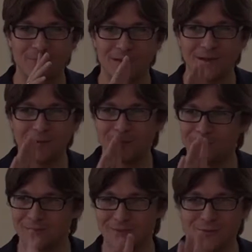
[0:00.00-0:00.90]

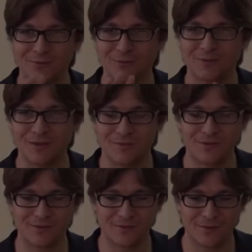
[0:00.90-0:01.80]
do
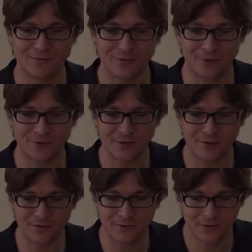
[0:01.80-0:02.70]
something with further
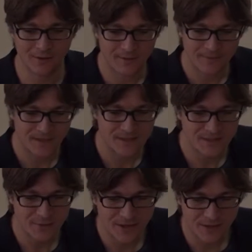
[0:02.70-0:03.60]
on,
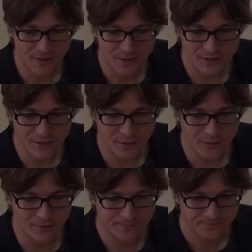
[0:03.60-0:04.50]
is you can
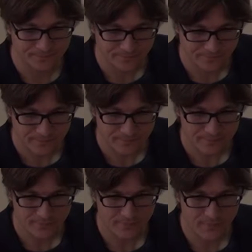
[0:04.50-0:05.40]
also
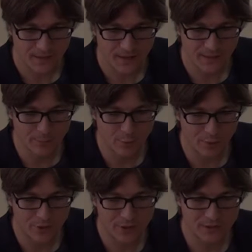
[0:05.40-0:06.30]

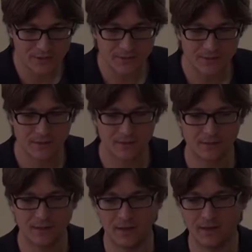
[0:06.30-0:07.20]
import
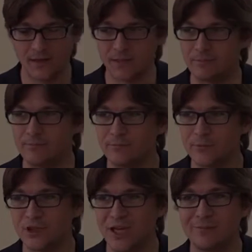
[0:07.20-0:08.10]

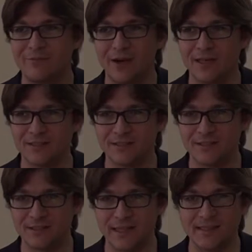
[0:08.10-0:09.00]
shapefiles in
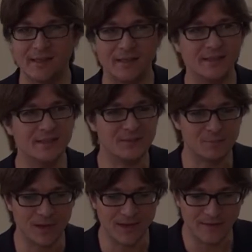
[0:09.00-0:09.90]
Data and
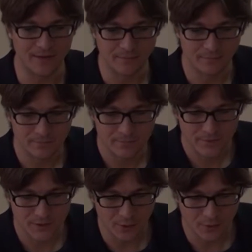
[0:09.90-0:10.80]
display them.
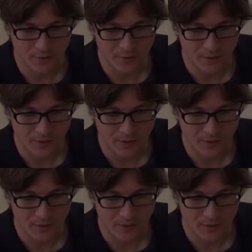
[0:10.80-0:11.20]
So